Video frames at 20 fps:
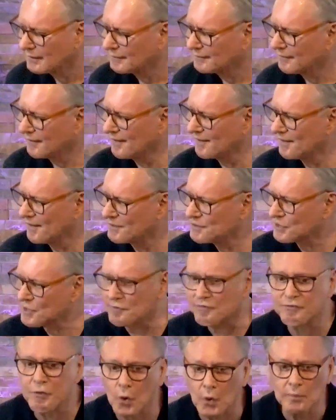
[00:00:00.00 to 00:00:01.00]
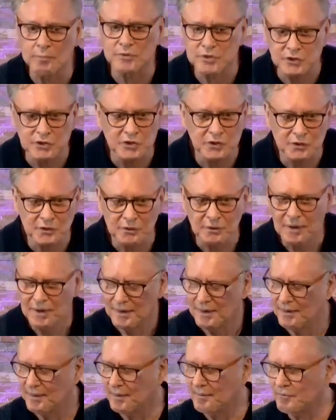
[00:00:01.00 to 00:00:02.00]
to conform to your
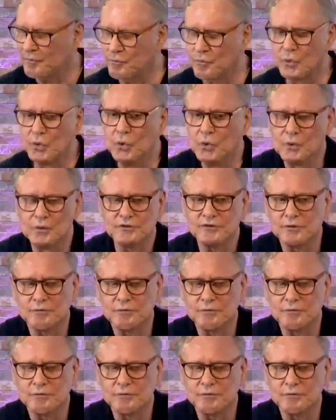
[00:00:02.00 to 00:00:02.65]
rules